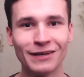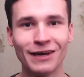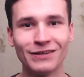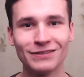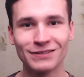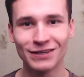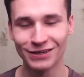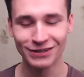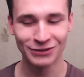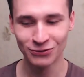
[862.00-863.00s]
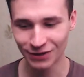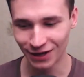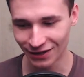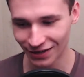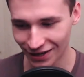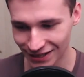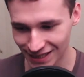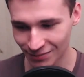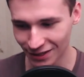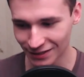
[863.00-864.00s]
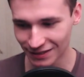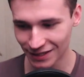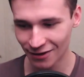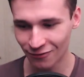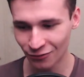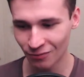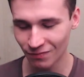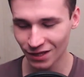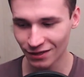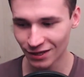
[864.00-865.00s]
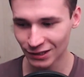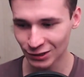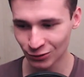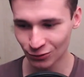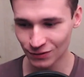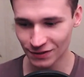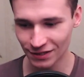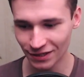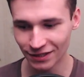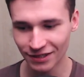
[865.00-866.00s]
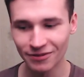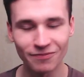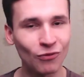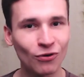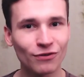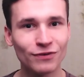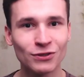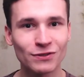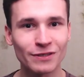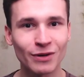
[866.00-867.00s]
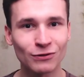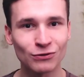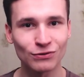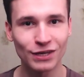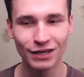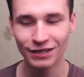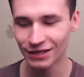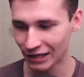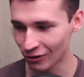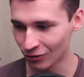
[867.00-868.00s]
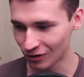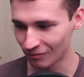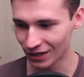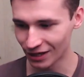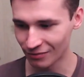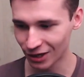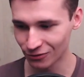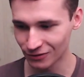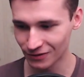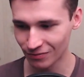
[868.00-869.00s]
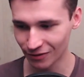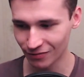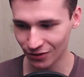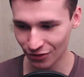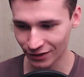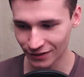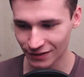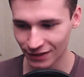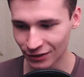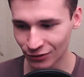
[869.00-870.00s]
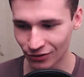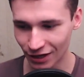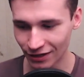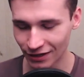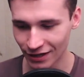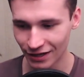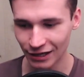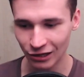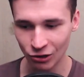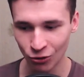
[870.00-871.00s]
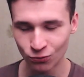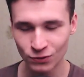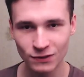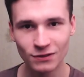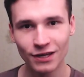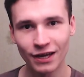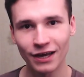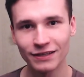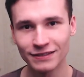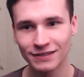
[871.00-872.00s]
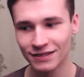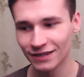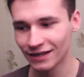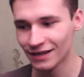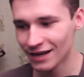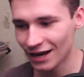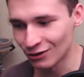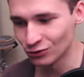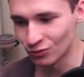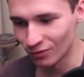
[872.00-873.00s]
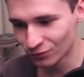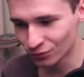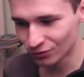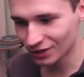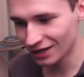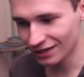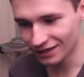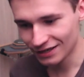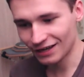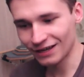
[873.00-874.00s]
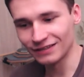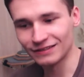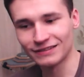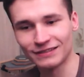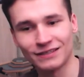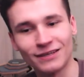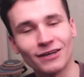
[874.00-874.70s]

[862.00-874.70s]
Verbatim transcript: and uh, you can expect from me to see more videos about UK, learning me about maybe things in UK, laws and uh, how to move to UK and uh,